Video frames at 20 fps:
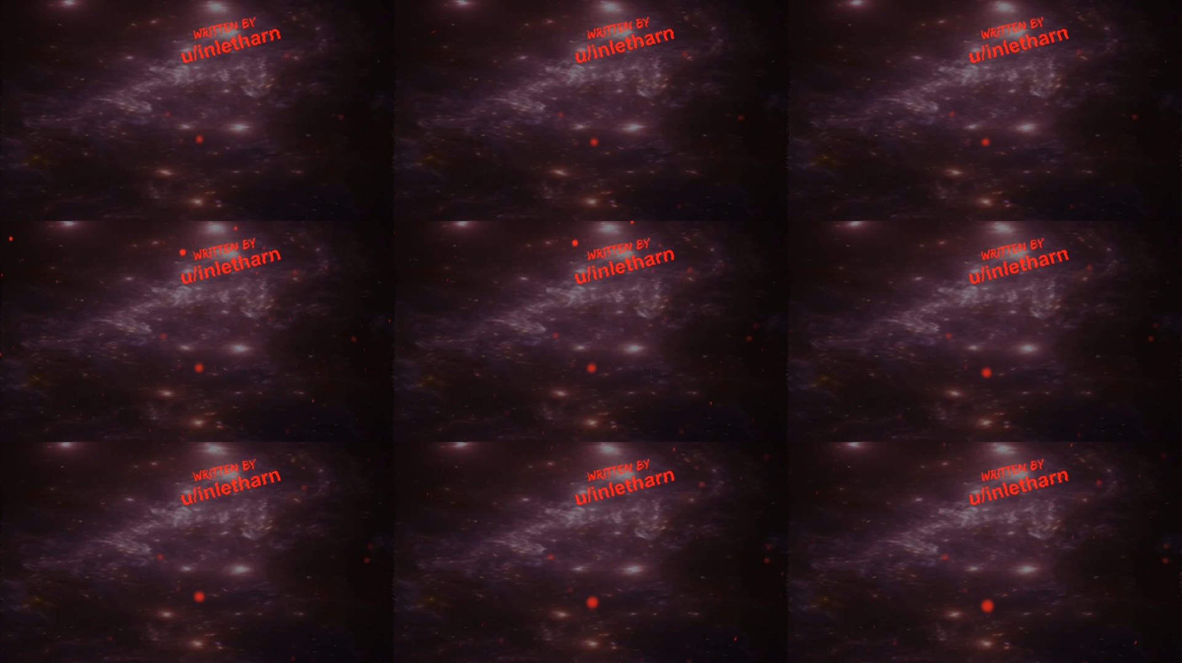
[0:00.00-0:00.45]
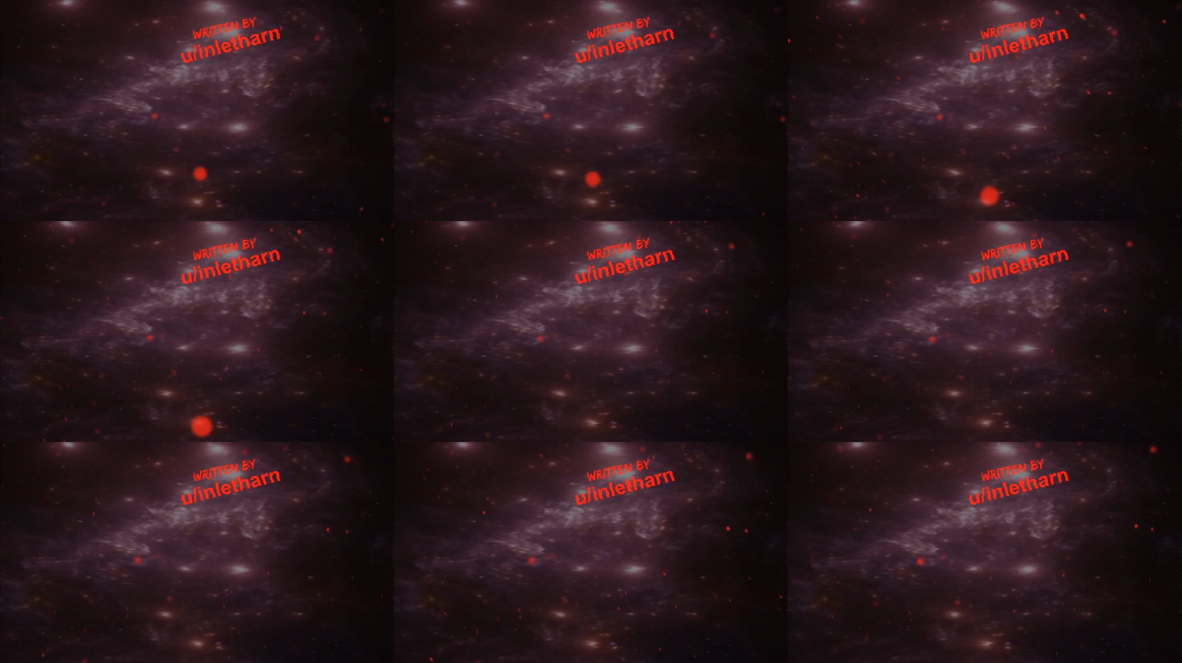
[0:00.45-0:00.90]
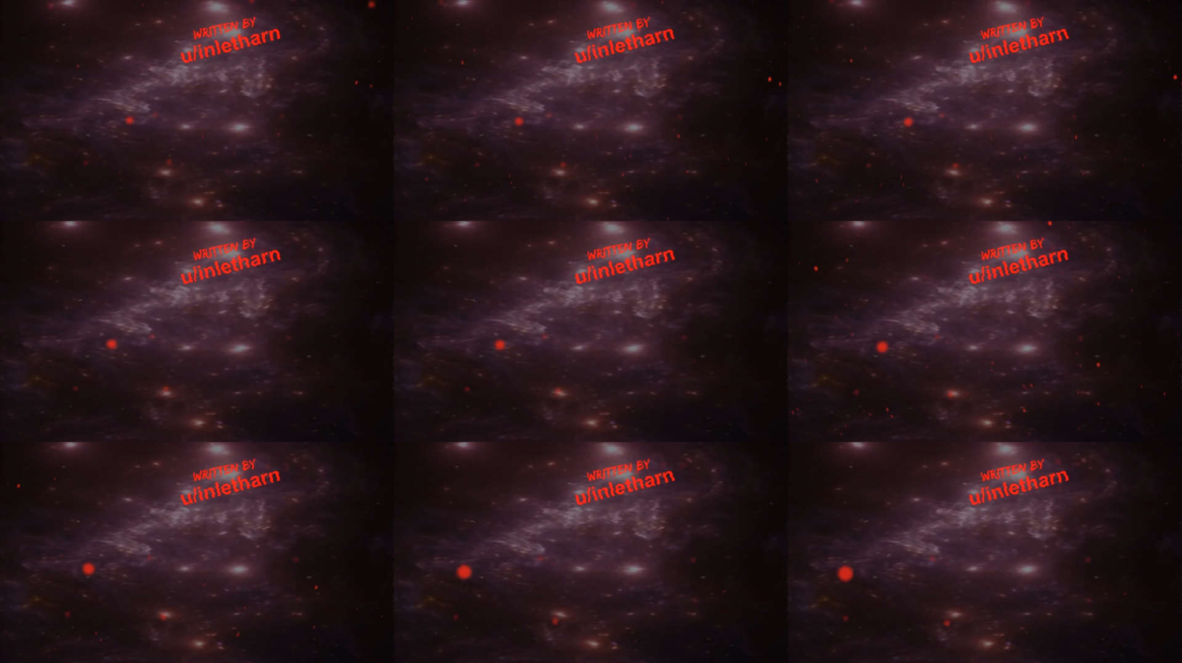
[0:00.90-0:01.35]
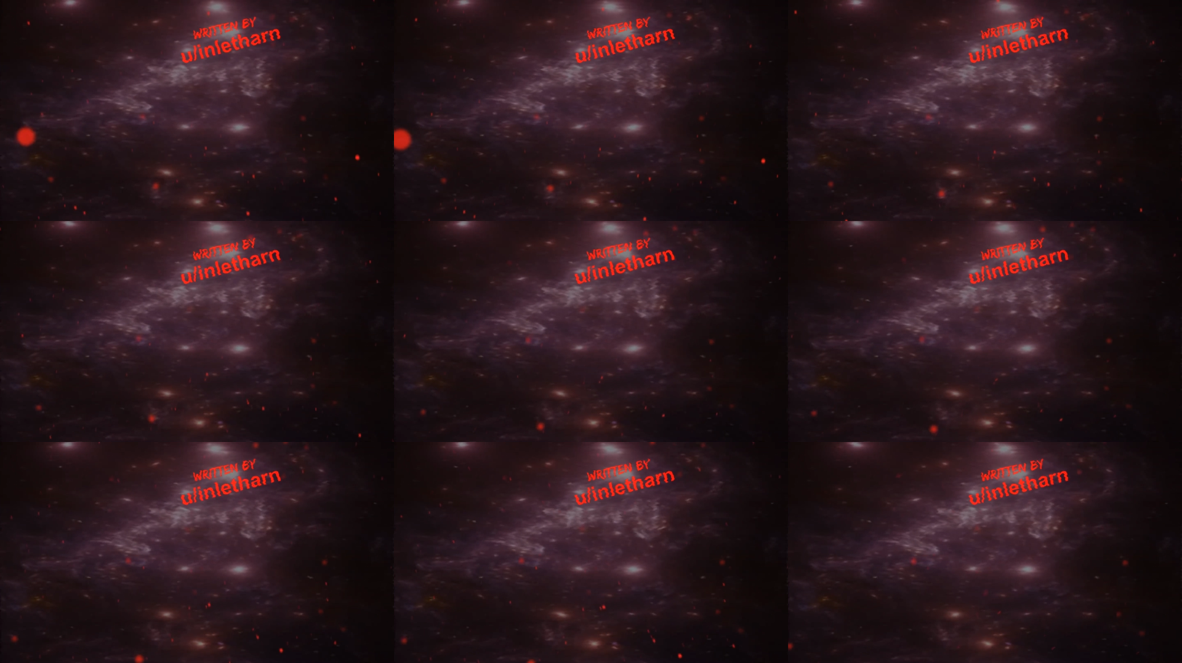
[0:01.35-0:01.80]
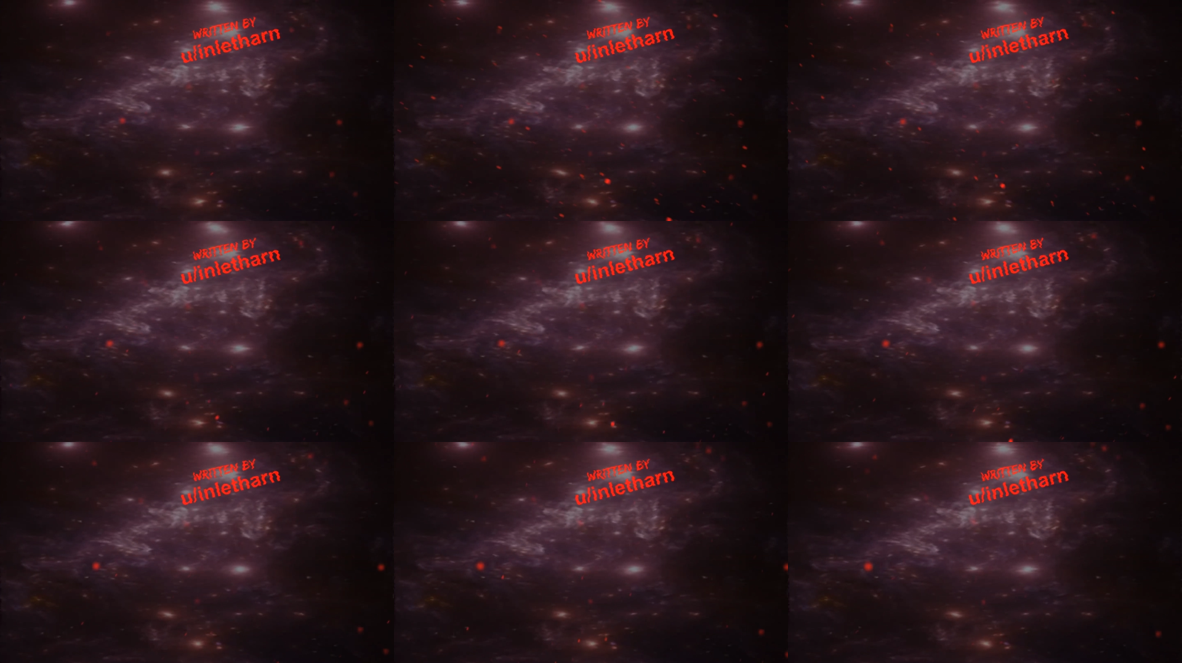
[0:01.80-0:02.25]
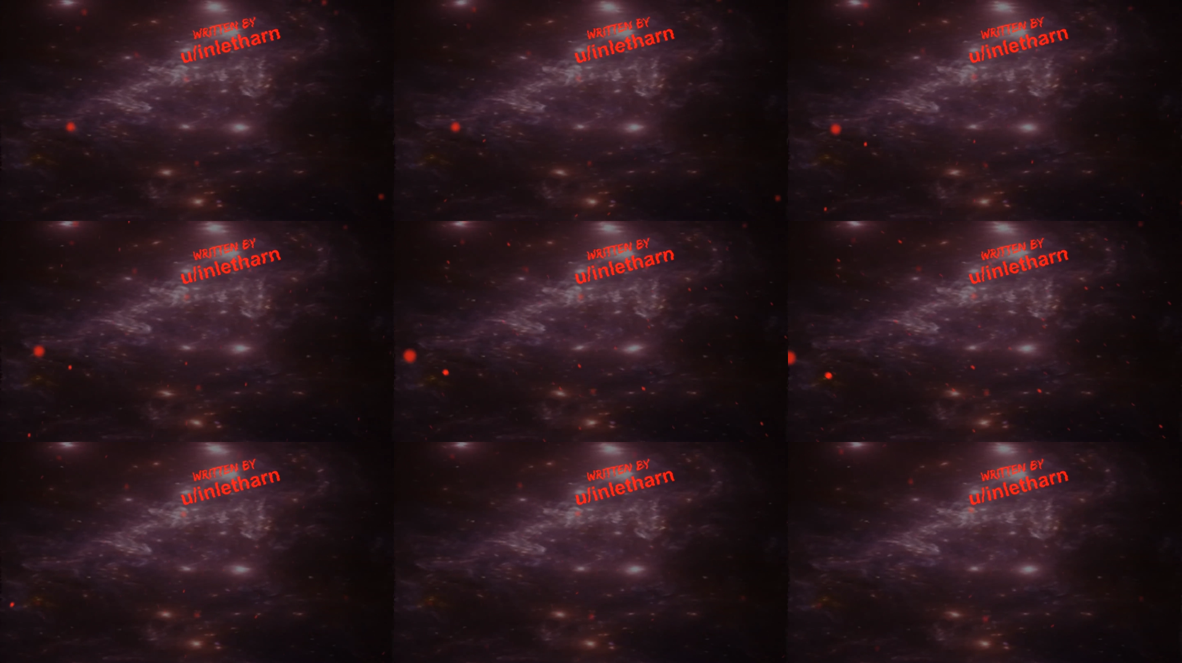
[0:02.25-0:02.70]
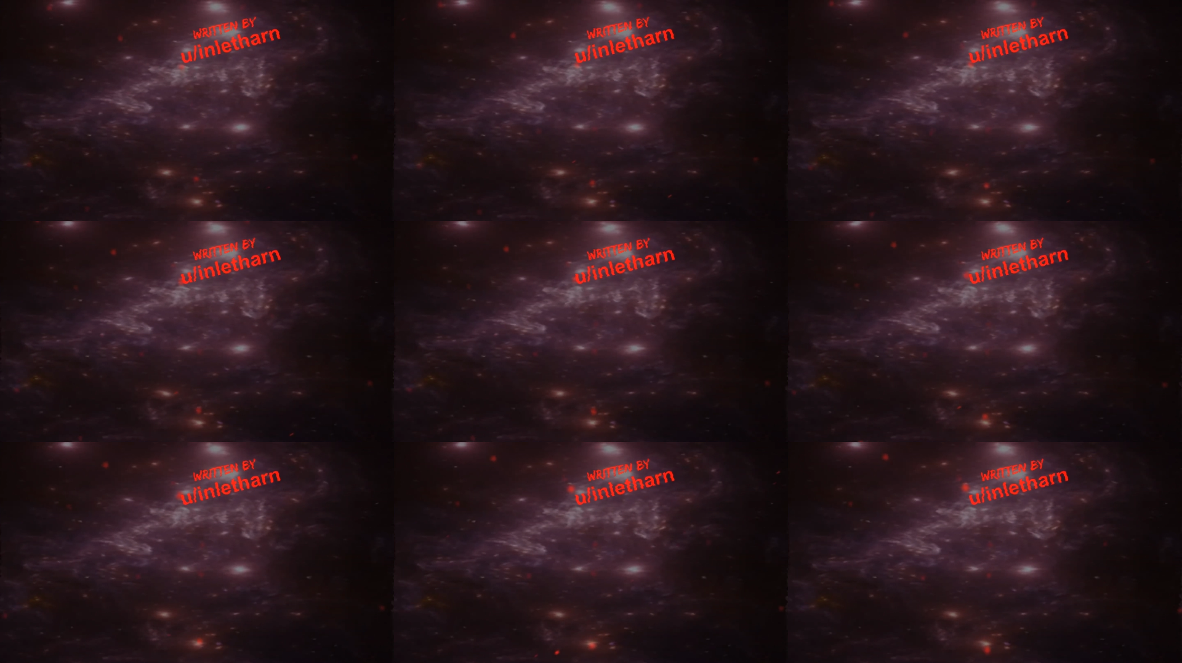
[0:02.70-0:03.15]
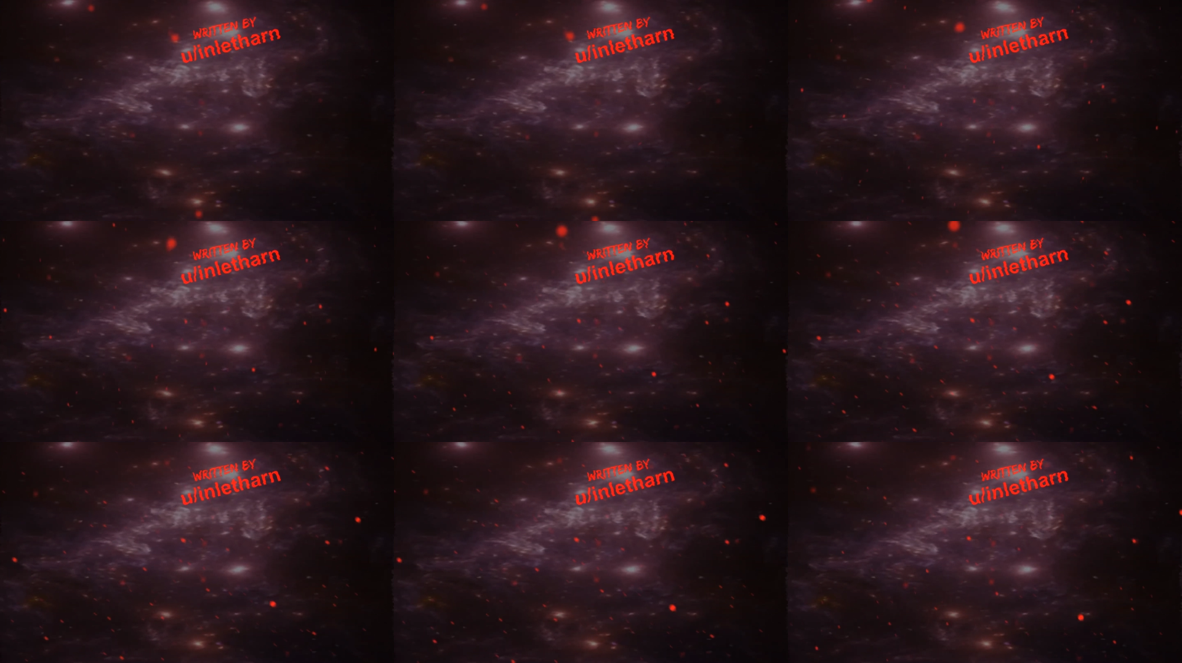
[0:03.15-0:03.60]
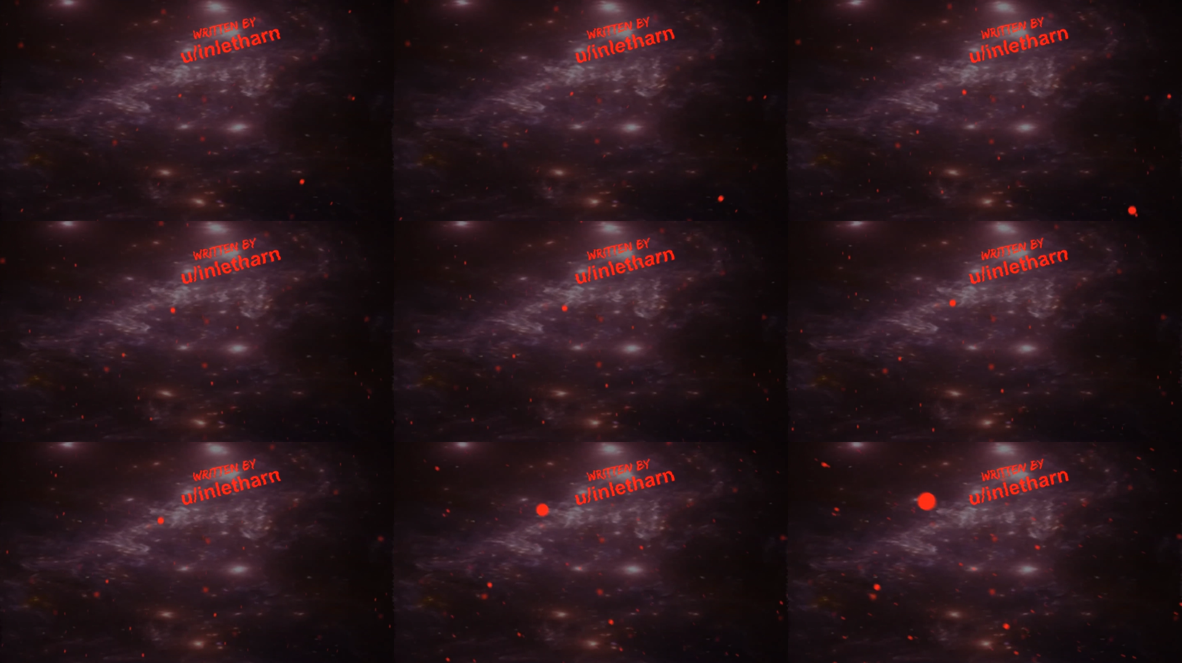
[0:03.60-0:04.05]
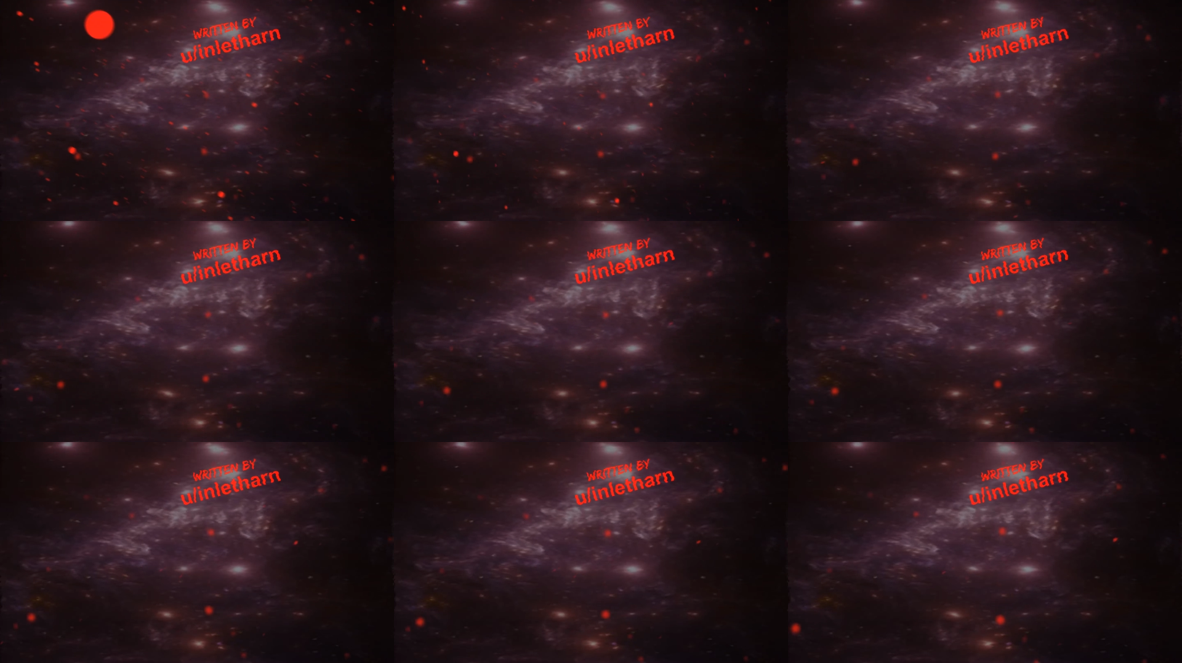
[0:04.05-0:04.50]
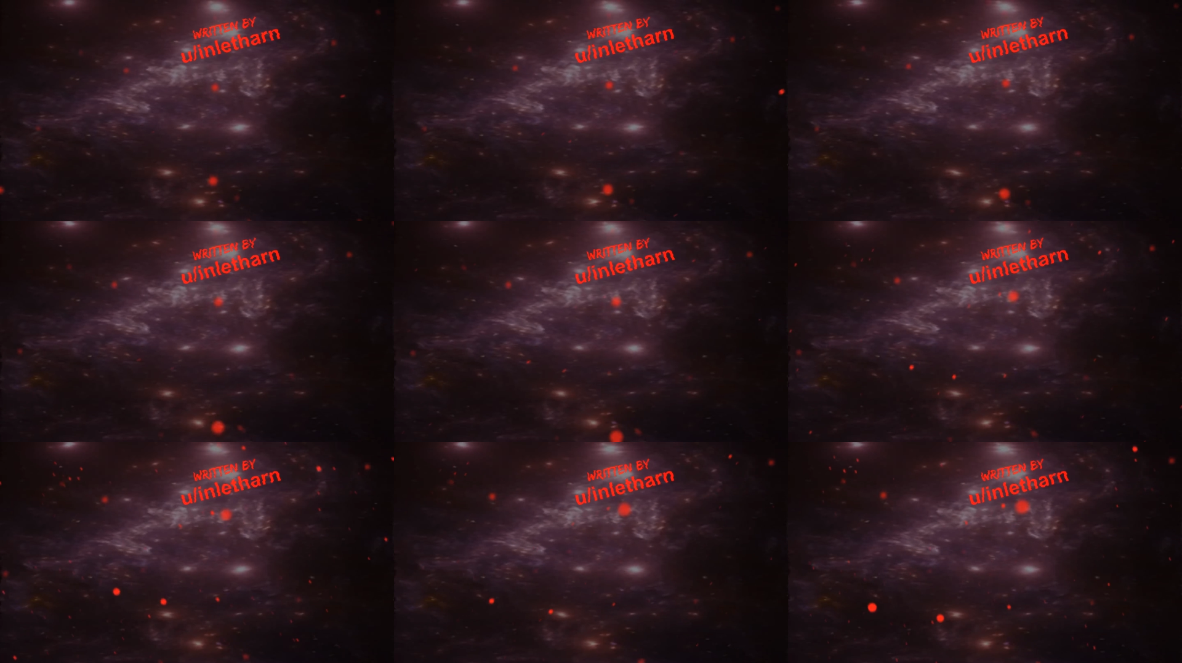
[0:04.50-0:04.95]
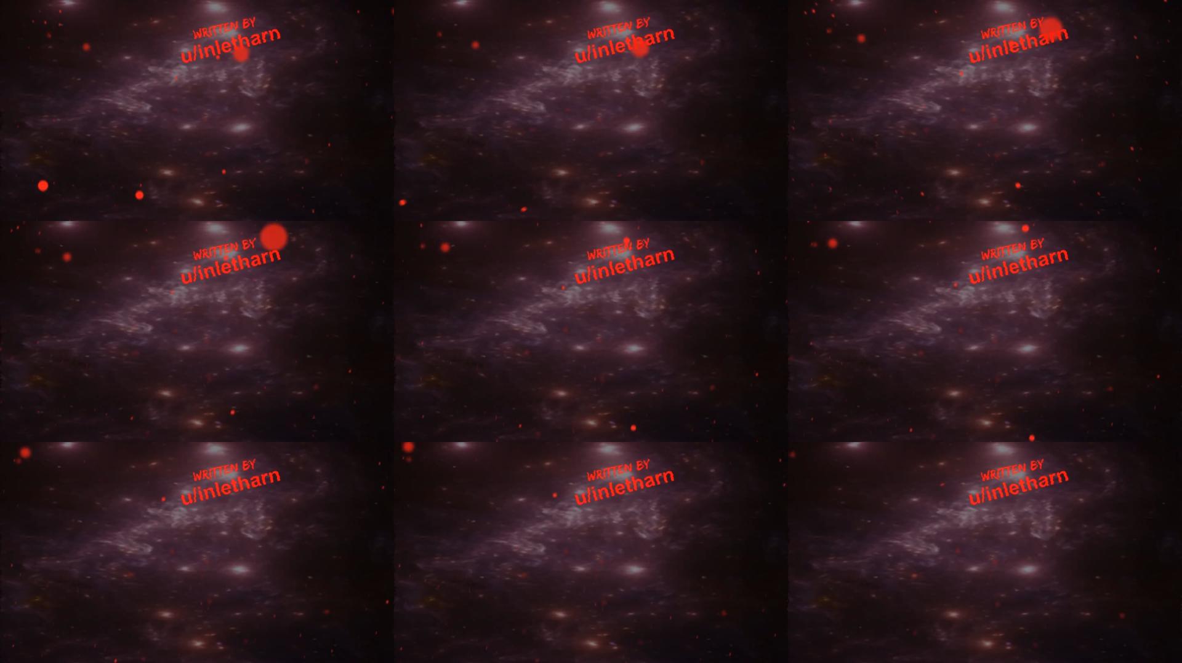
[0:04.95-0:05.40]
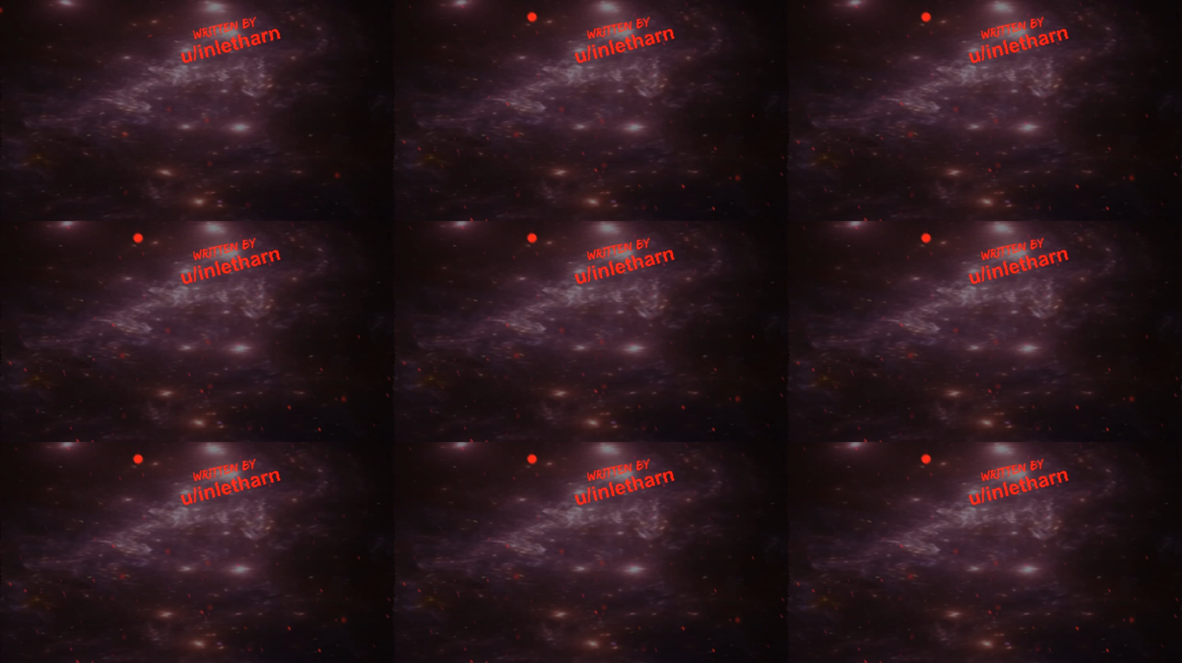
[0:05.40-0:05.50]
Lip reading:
(no speaker visible)